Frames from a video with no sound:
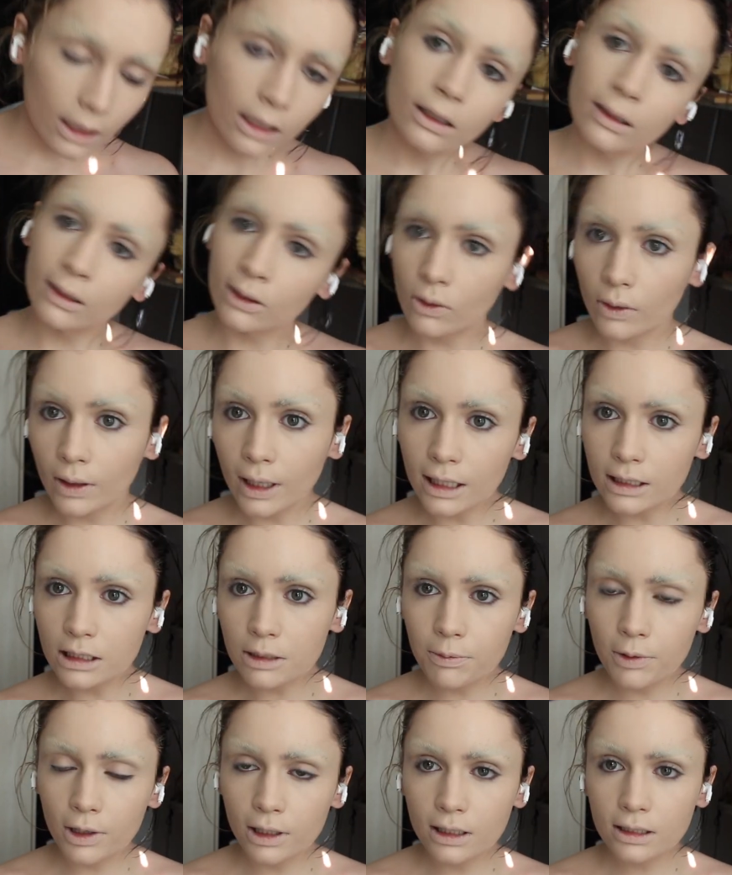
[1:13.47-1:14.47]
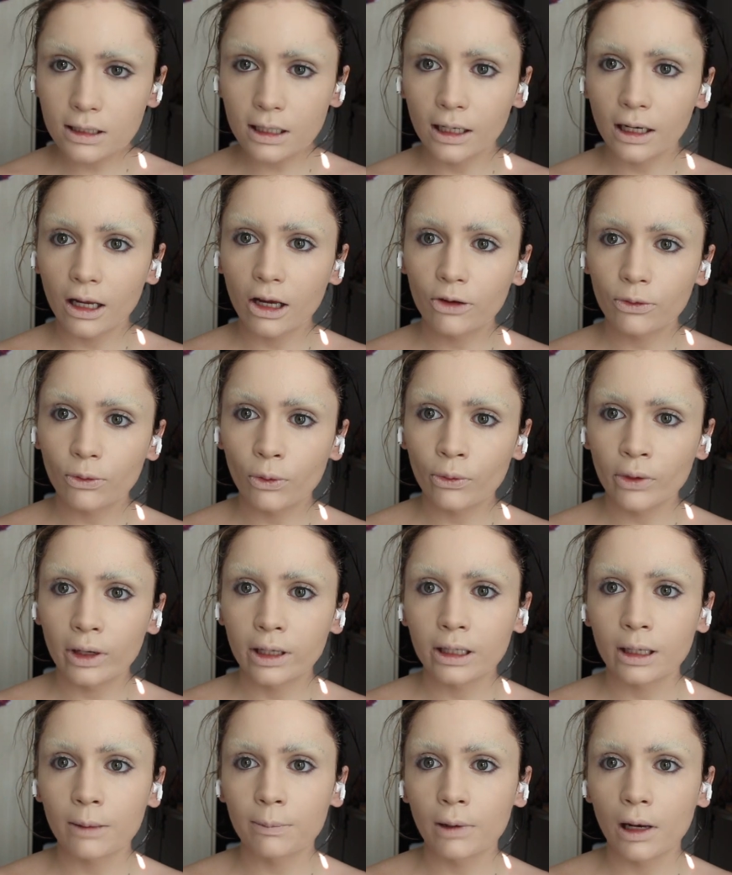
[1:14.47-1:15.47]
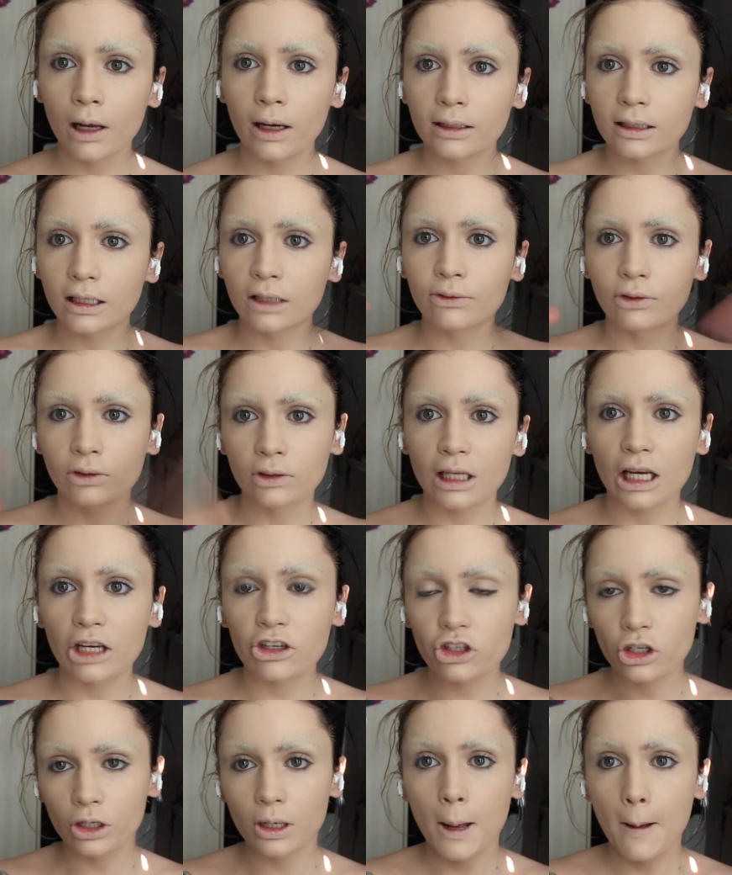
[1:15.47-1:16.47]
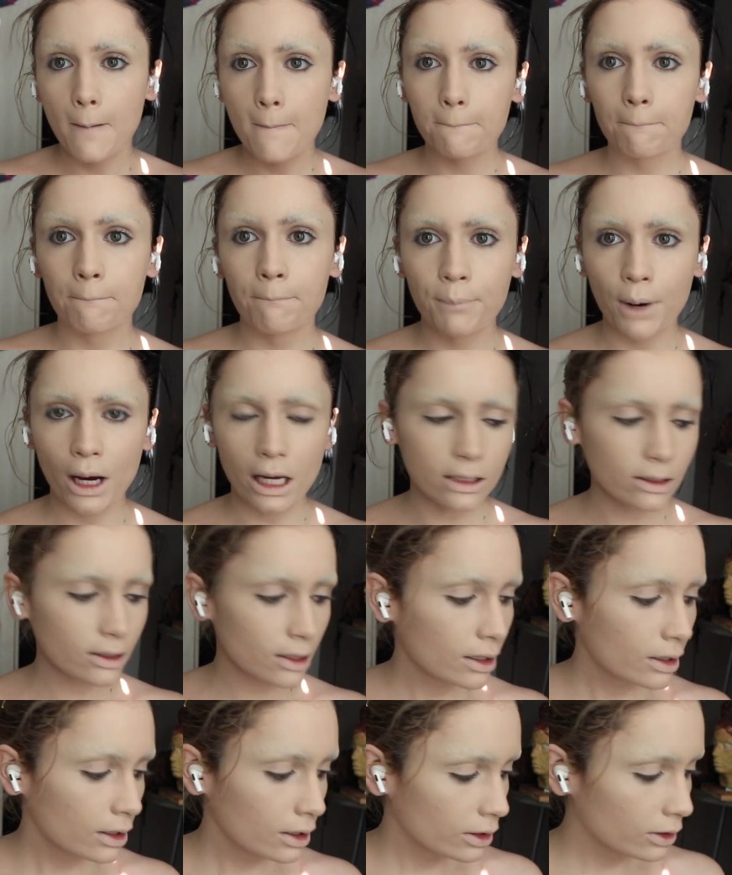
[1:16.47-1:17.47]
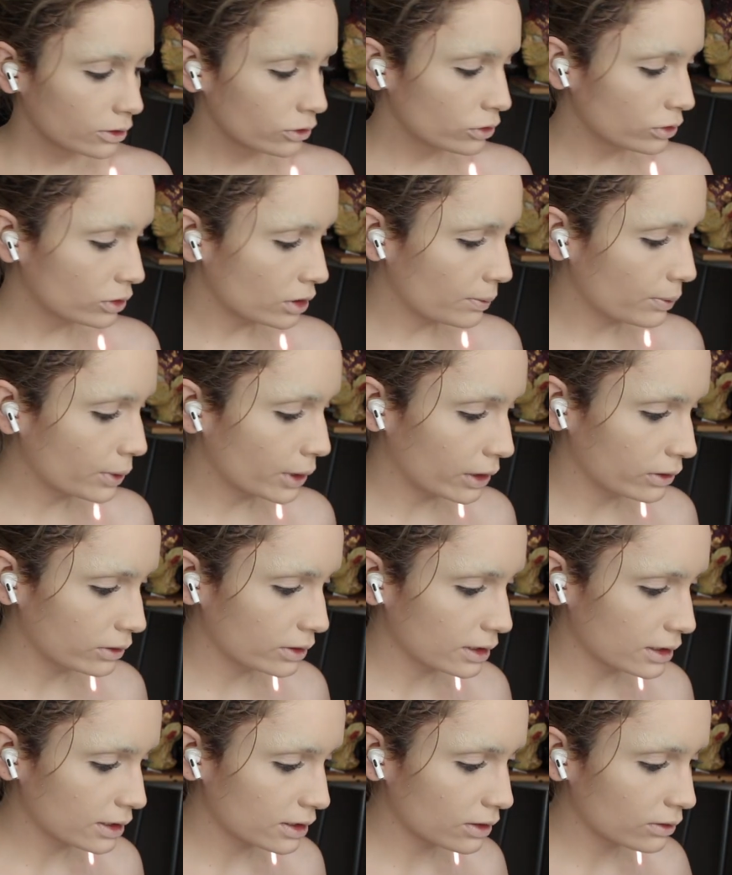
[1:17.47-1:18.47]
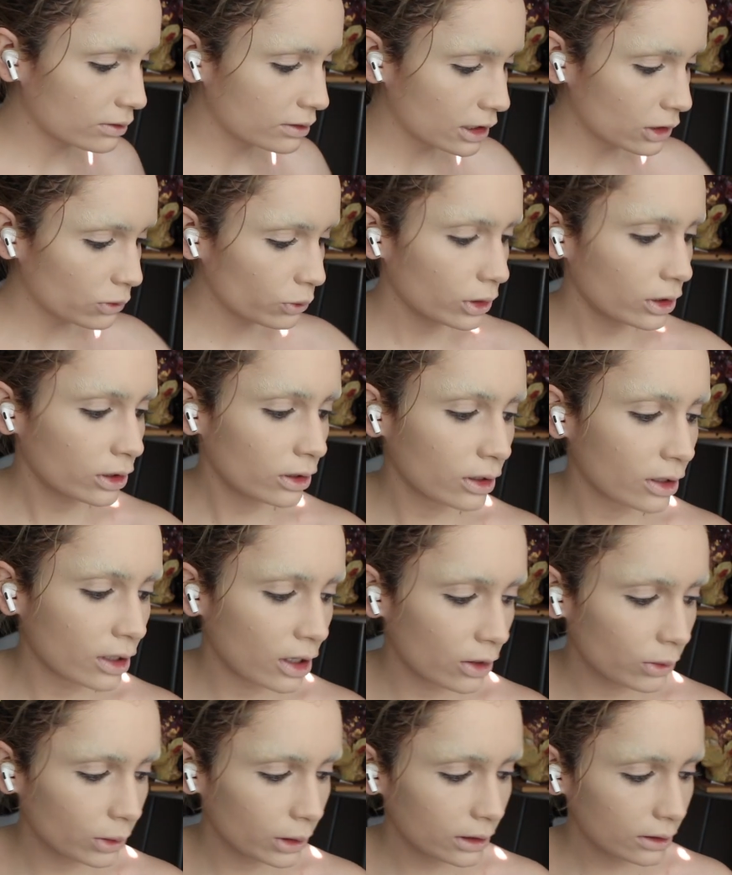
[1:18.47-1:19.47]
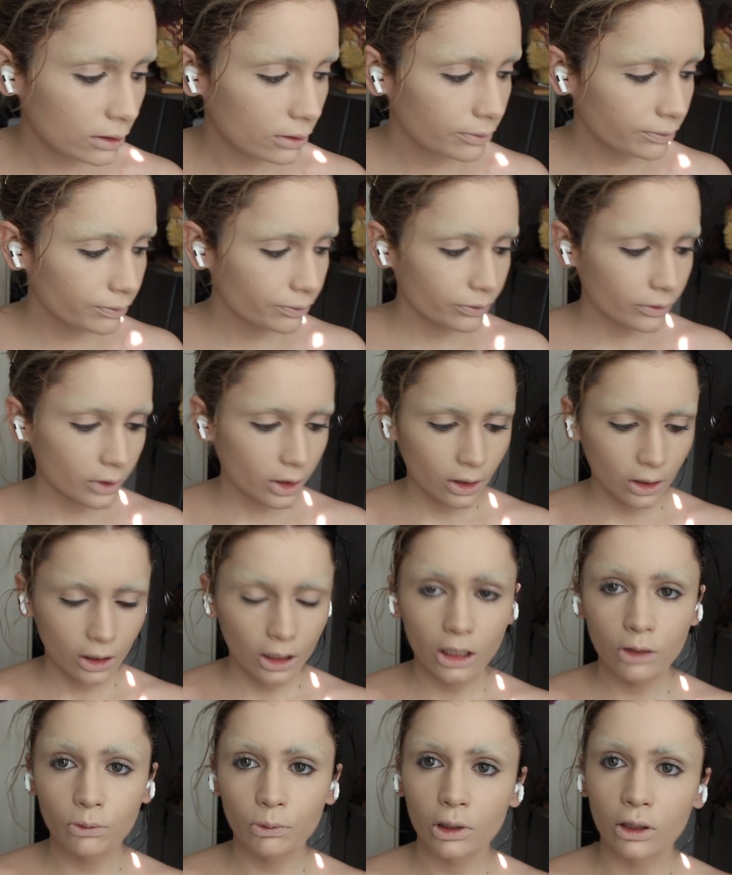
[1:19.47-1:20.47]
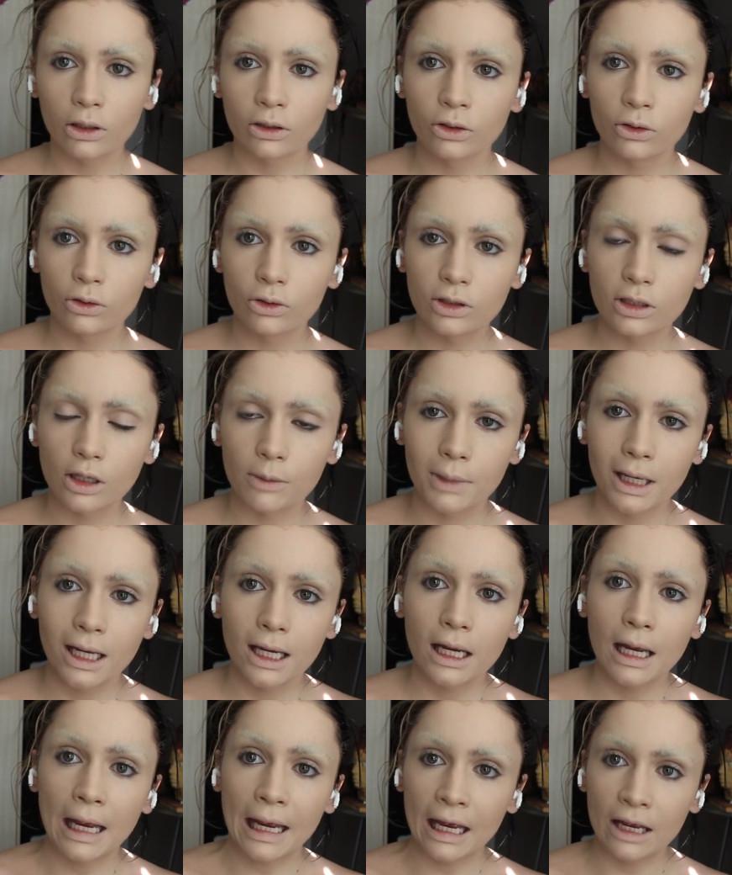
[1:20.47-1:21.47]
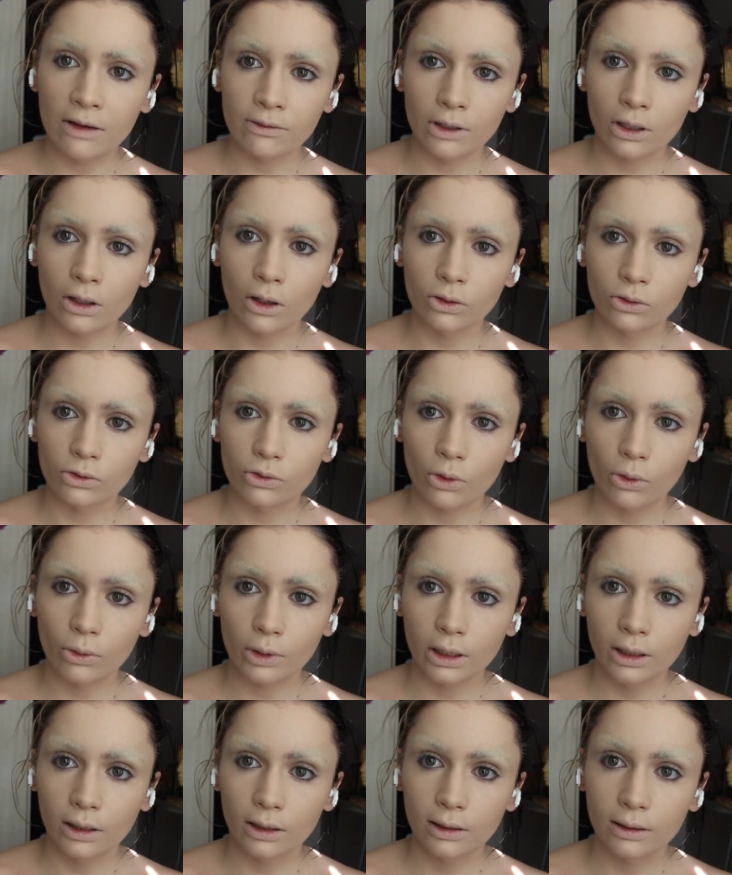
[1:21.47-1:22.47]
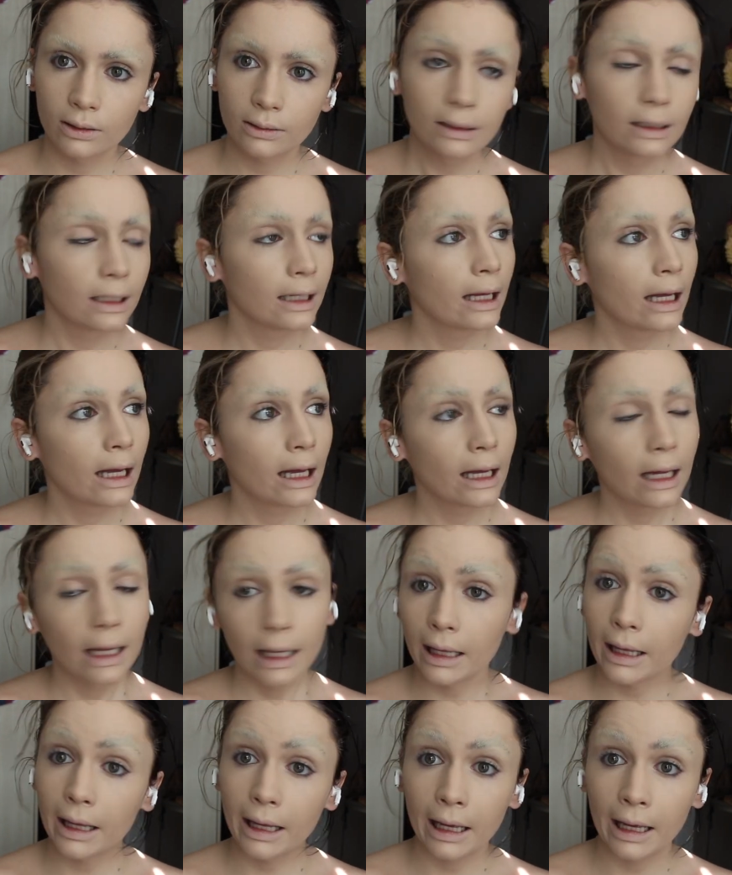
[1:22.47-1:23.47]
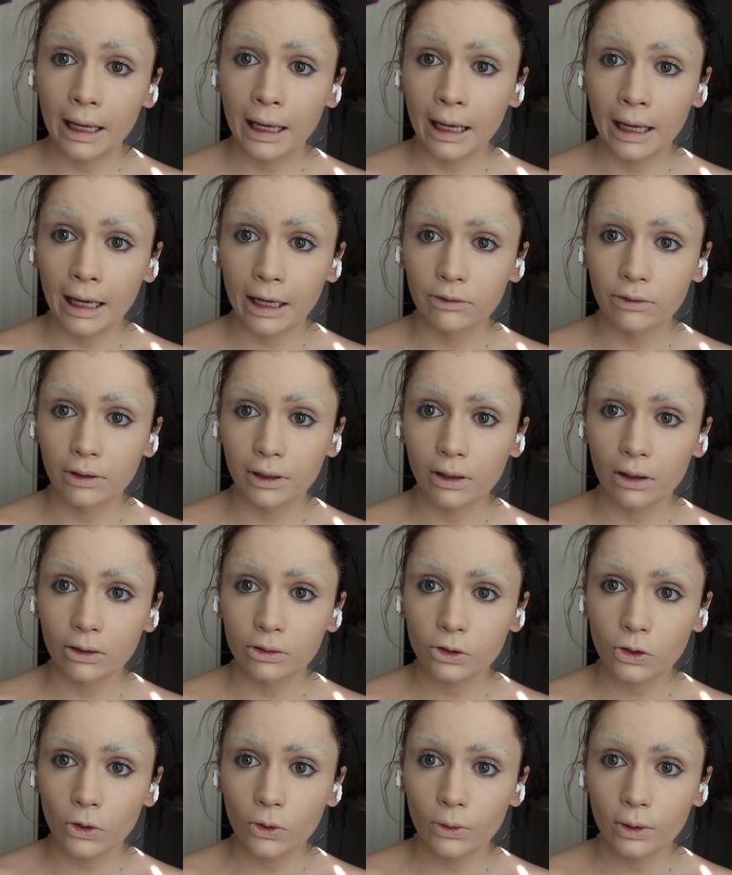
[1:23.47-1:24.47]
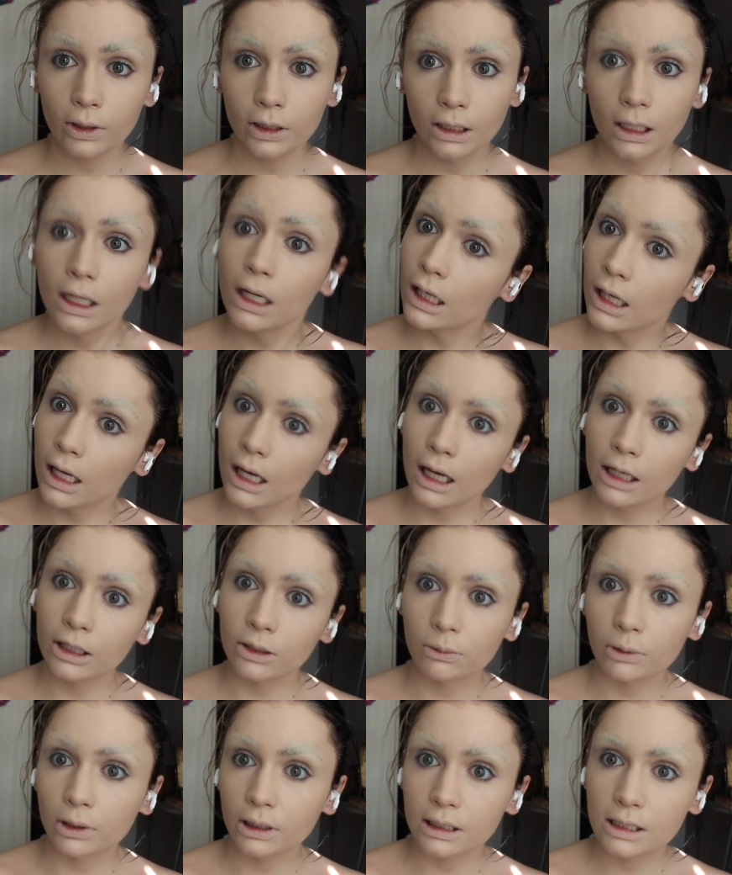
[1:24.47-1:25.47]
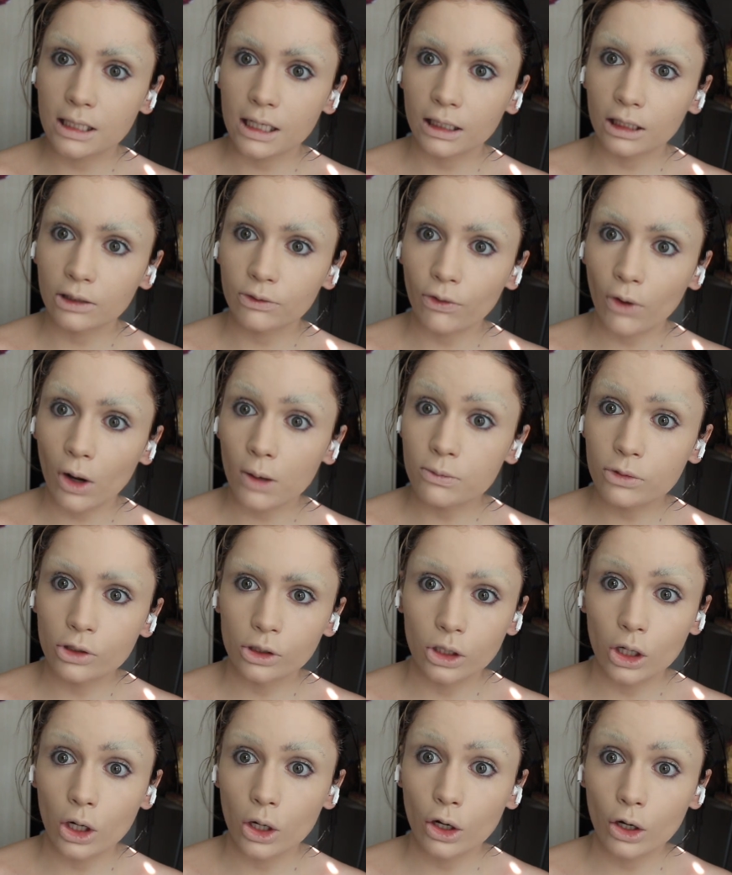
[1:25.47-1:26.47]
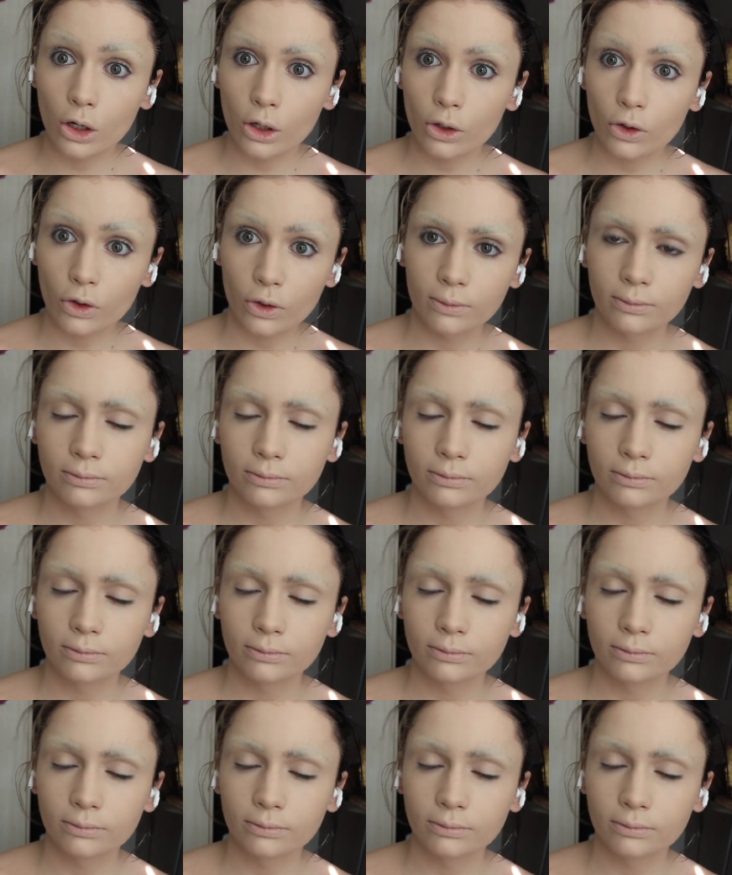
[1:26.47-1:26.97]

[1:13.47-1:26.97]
little caterpillars, and I've already applied a foundation base to the process. So then we're gonna go in and we're gonna do some heavy contouring. Heavy contouring. And I'm gonna take it from there.